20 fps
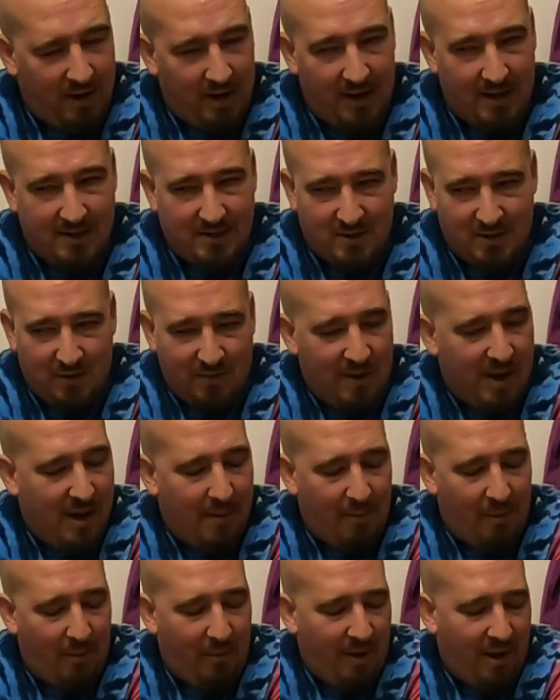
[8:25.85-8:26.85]
I assume
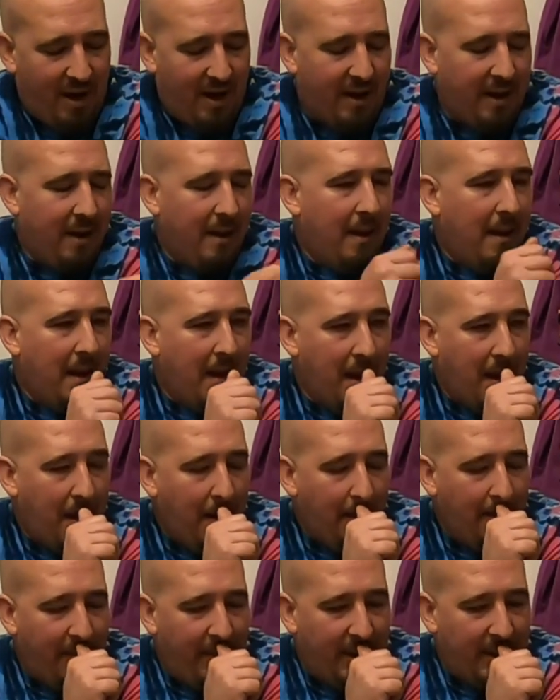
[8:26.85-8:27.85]
apple pie,
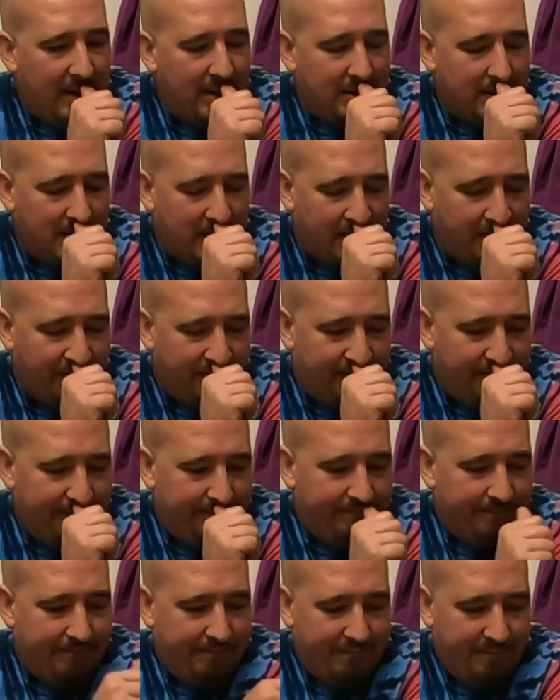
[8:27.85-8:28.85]
but um,
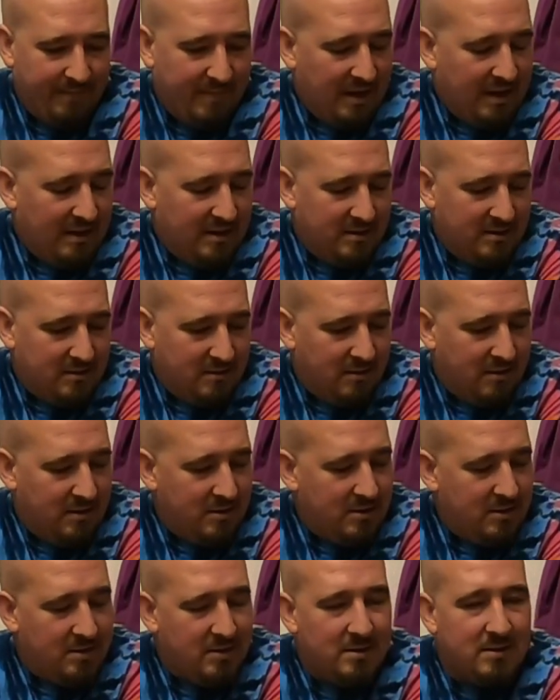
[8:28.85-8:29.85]
that's
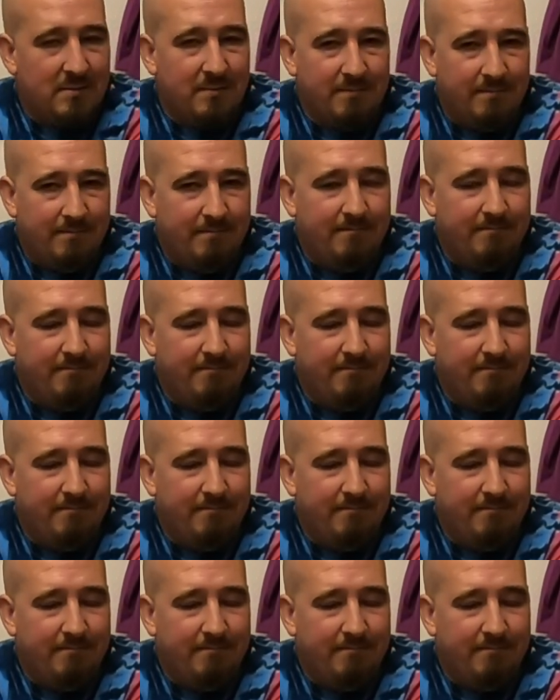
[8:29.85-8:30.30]
delicious